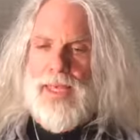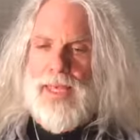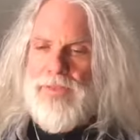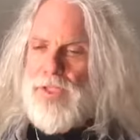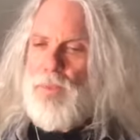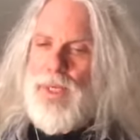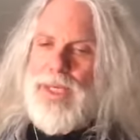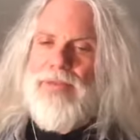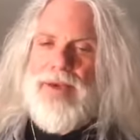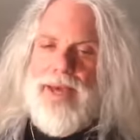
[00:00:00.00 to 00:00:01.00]
And this week
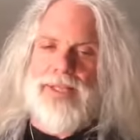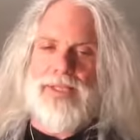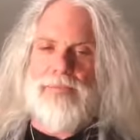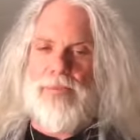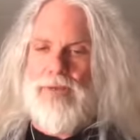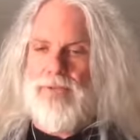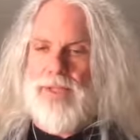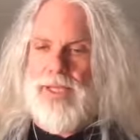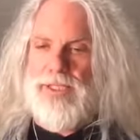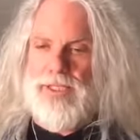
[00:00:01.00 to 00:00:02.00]
I've had some
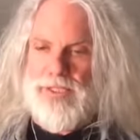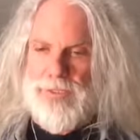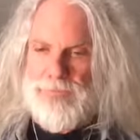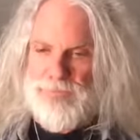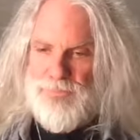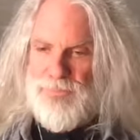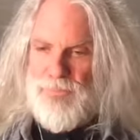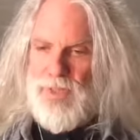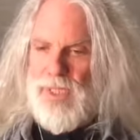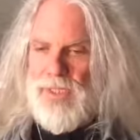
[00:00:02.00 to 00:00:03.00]
revelations.
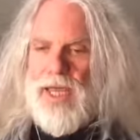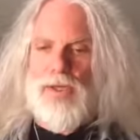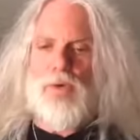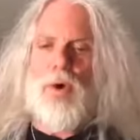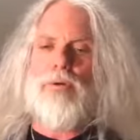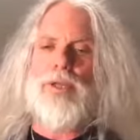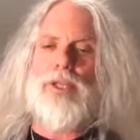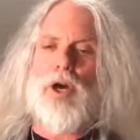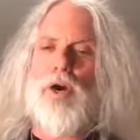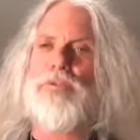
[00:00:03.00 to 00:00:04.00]
Now you already
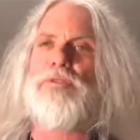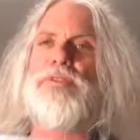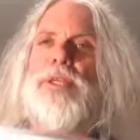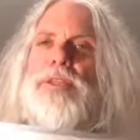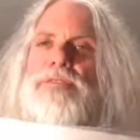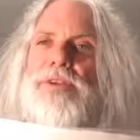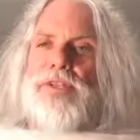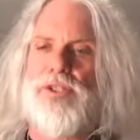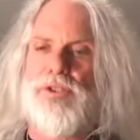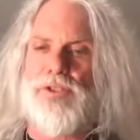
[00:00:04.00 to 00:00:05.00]
know, if you've seen the
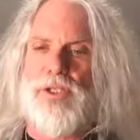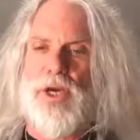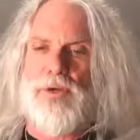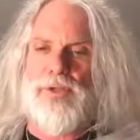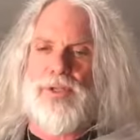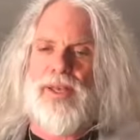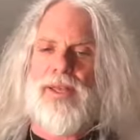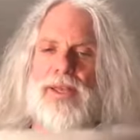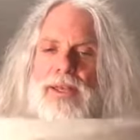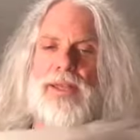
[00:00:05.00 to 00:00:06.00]
first 2 shows,
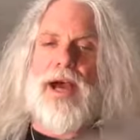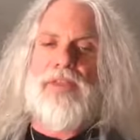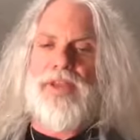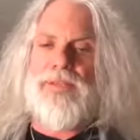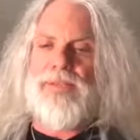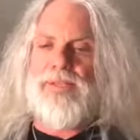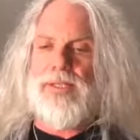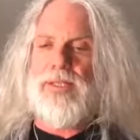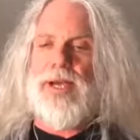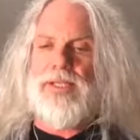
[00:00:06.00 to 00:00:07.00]
that I think this
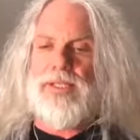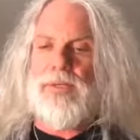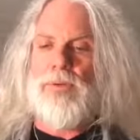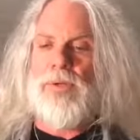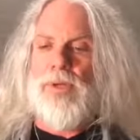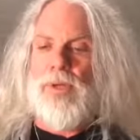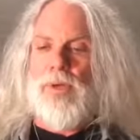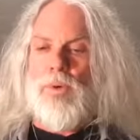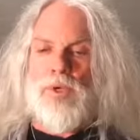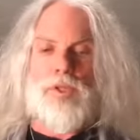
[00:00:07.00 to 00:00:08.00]
election
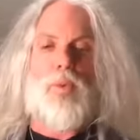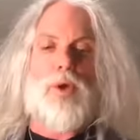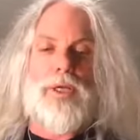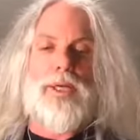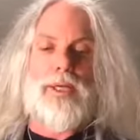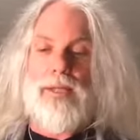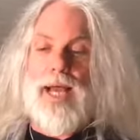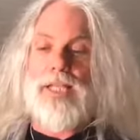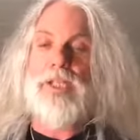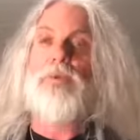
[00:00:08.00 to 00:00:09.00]
was a working
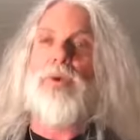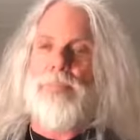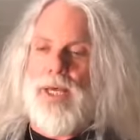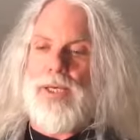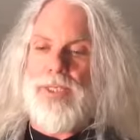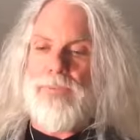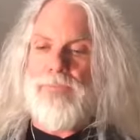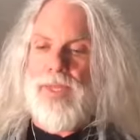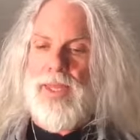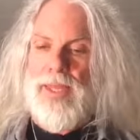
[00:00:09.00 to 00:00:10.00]
class rebellion.
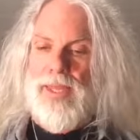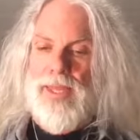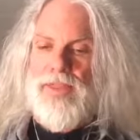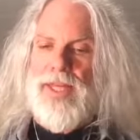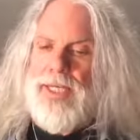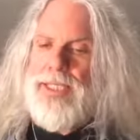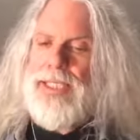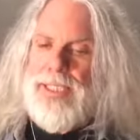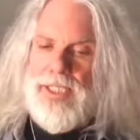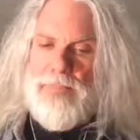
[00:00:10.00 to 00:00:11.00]
That it
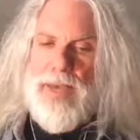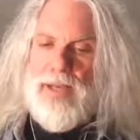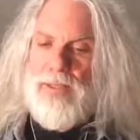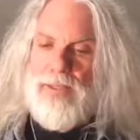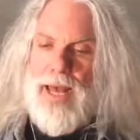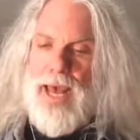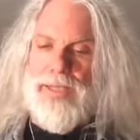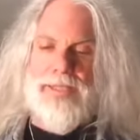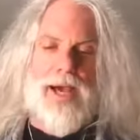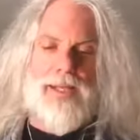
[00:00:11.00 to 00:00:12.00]
is about
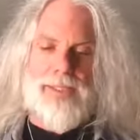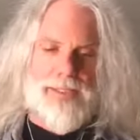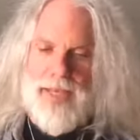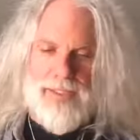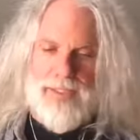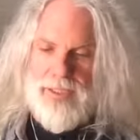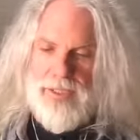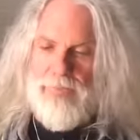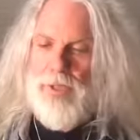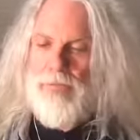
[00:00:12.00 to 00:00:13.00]
class, not
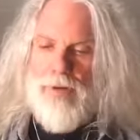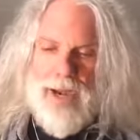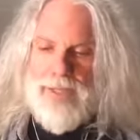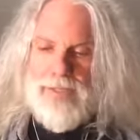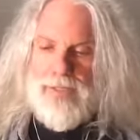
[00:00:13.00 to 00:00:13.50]
sexism or race